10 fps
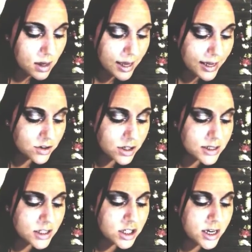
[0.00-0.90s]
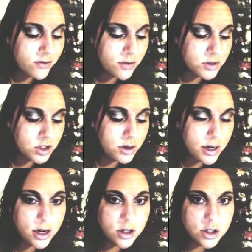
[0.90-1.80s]
And transitioning from student
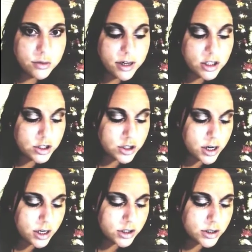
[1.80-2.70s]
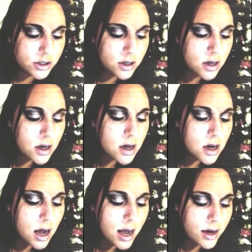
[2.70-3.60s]
nurse to registered nurse,
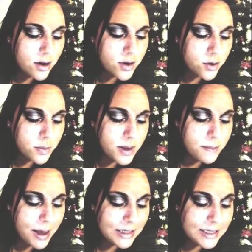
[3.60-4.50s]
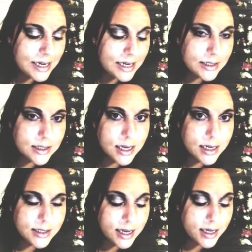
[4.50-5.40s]
I know there will be bad days
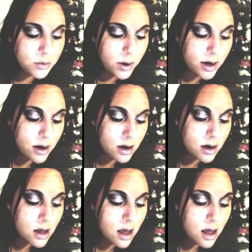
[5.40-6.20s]
and days where